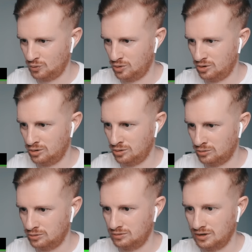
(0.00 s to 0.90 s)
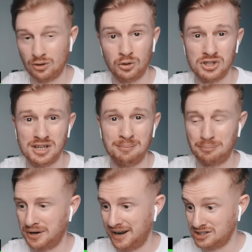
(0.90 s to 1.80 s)
Wow, that was
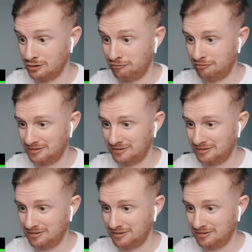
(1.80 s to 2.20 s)
impressive.